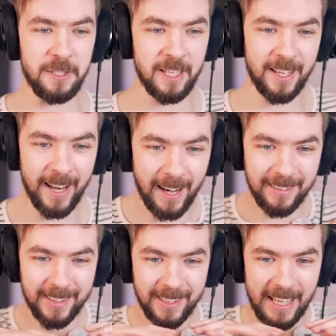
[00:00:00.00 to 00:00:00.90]
to let
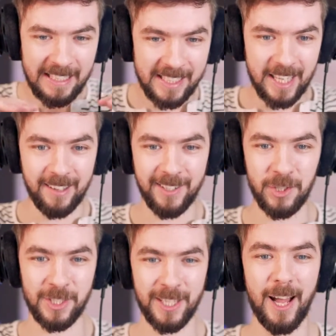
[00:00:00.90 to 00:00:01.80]
anything like sit and
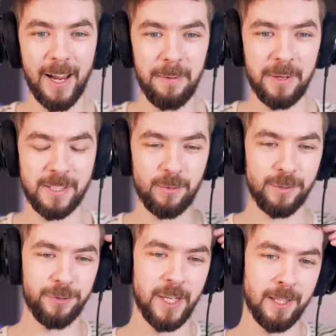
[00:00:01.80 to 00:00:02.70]
just lie because I was
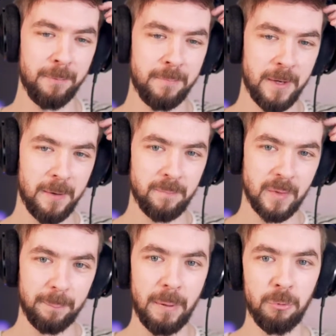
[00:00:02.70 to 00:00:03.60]
afraid that
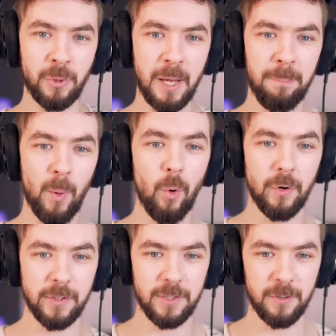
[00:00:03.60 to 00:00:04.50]
people would get
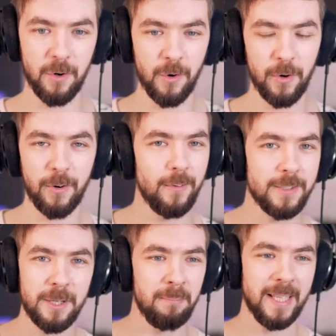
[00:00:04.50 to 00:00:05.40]
bored or
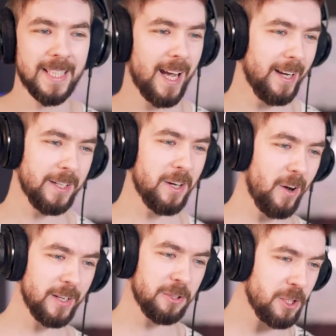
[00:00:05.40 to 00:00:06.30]
something like that. I don't
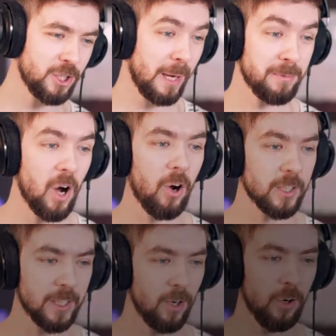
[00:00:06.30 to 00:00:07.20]
know. So I just kept
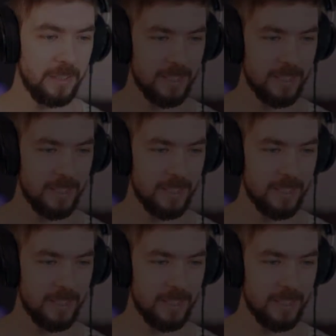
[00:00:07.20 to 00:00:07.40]
talking all the